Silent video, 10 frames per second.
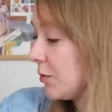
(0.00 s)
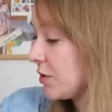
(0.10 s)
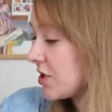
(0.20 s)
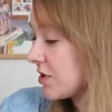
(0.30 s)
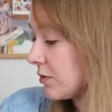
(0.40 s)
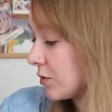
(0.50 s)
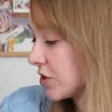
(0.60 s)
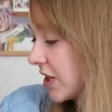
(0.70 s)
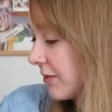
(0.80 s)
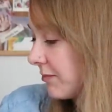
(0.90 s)
which is a real
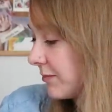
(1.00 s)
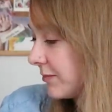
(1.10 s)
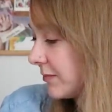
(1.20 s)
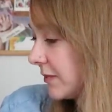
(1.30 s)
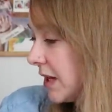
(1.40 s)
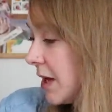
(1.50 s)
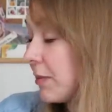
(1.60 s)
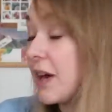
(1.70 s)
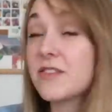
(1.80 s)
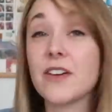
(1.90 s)
shame.
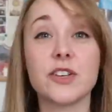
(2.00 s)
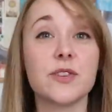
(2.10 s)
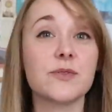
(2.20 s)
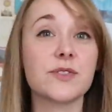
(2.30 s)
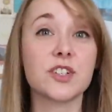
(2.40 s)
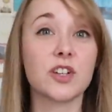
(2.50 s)
But I've never used,